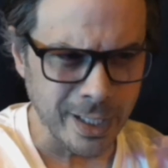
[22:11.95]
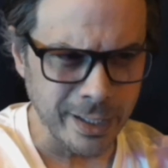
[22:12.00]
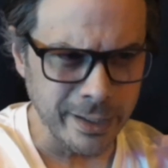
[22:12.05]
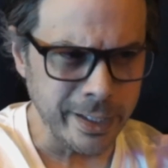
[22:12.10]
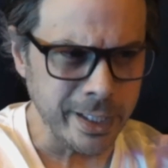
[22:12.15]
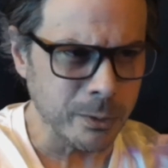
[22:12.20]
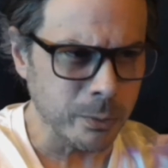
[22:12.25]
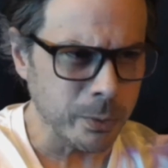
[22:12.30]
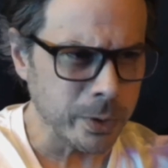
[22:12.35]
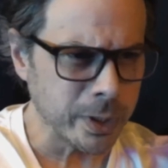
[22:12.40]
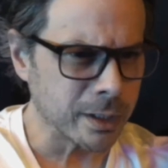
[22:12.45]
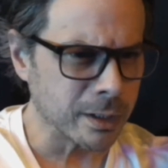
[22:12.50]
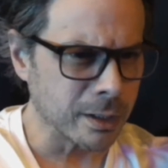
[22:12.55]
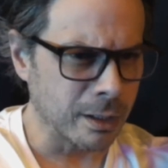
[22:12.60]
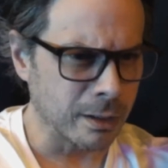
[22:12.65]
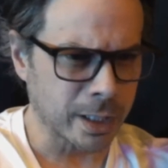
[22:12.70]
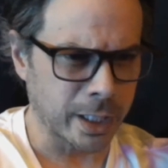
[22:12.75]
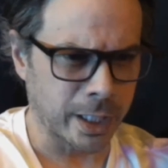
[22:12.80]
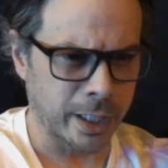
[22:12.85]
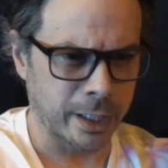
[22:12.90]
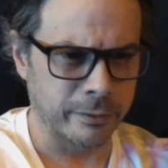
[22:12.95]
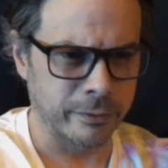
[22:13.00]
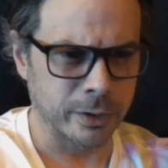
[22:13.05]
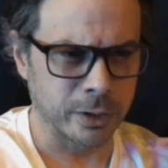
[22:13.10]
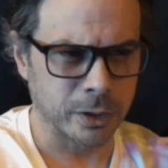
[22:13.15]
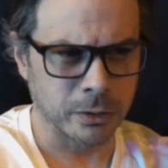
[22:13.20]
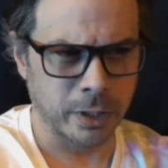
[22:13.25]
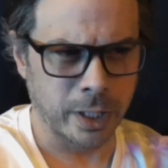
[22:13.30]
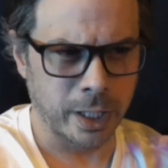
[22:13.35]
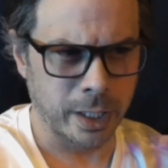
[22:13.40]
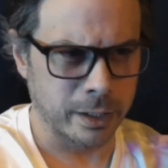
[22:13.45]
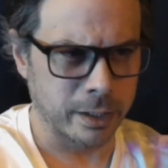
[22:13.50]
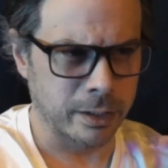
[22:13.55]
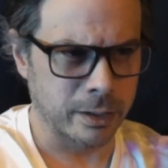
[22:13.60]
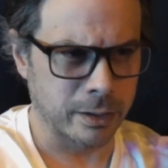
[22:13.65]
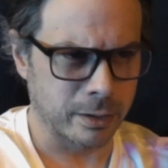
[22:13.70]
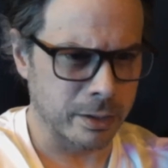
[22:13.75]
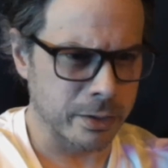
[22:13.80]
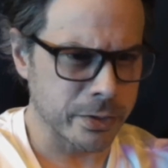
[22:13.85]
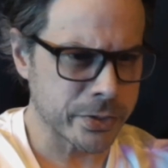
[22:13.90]
I think we can all kind of agree
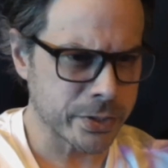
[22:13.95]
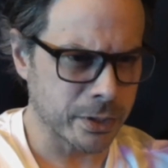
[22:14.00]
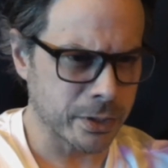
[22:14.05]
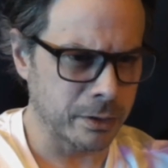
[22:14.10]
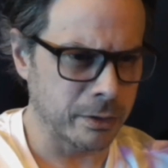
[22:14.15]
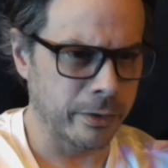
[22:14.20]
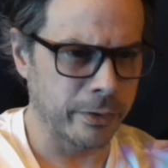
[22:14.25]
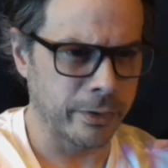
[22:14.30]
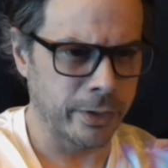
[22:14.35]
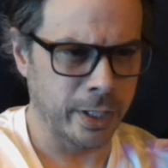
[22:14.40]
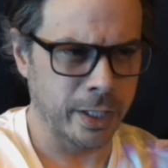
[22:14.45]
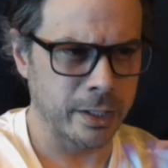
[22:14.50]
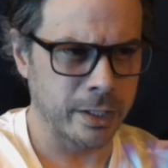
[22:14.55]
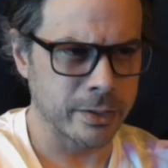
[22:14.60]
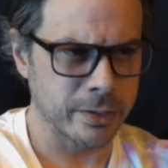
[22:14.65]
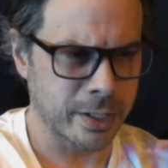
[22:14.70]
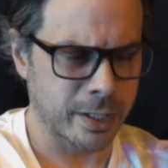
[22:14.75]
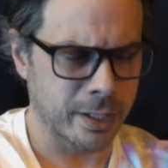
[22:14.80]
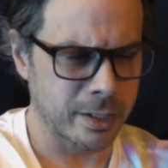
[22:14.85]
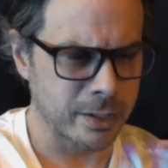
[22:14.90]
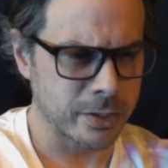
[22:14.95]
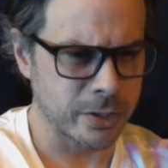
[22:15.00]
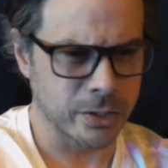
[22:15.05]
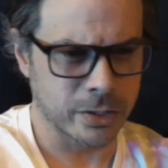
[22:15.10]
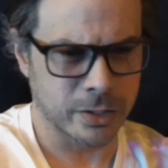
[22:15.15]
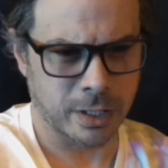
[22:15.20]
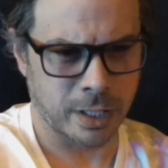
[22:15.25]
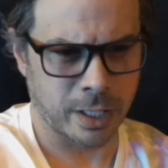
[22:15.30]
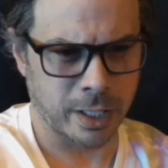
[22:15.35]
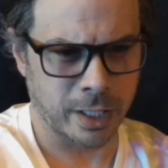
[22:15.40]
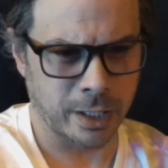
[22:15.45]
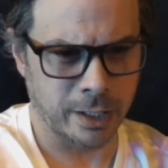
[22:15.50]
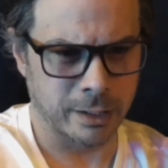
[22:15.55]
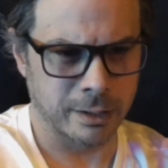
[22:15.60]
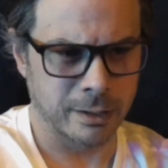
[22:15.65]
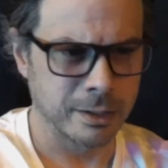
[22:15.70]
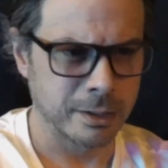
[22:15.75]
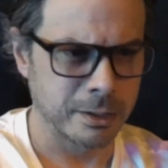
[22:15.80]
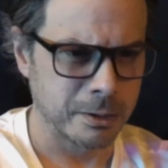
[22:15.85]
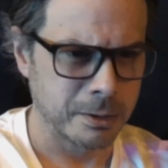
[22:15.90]
that there are certain things that is just
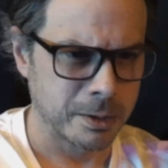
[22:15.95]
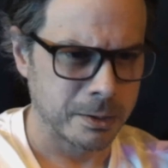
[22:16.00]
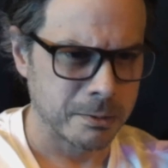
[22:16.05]
like